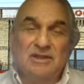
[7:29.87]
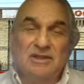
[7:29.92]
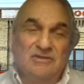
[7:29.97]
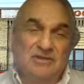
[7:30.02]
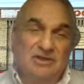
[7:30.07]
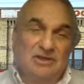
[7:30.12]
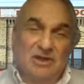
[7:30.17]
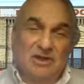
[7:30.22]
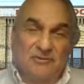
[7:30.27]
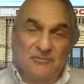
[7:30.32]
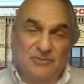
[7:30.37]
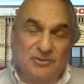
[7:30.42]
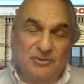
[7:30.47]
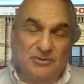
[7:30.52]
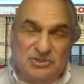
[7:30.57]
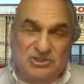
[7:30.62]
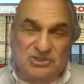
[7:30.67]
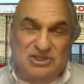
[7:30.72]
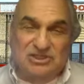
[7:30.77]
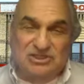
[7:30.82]
that come from
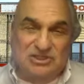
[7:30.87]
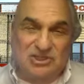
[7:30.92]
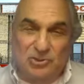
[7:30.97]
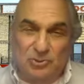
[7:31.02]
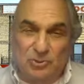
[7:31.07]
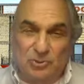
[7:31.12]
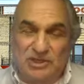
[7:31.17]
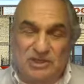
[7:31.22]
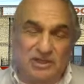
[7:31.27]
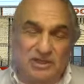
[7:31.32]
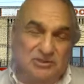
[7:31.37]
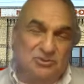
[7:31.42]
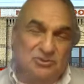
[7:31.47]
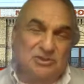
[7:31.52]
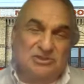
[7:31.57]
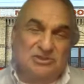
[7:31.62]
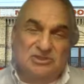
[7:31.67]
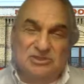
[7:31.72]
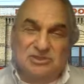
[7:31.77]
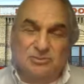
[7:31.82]
63
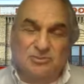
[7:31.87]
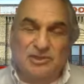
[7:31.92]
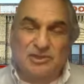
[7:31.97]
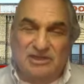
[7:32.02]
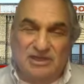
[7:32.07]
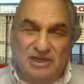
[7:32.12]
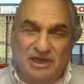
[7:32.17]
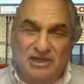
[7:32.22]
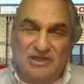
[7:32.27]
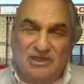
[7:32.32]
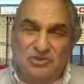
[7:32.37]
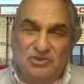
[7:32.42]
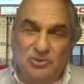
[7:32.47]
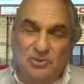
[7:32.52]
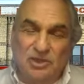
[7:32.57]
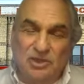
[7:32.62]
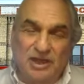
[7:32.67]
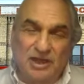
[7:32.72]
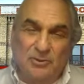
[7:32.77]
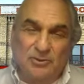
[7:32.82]
countries and speak 92
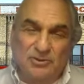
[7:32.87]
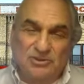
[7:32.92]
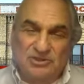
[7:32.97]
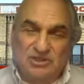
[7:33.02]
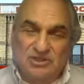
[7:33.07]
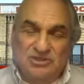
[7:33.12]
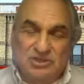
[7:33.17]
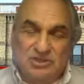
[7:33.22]
languages.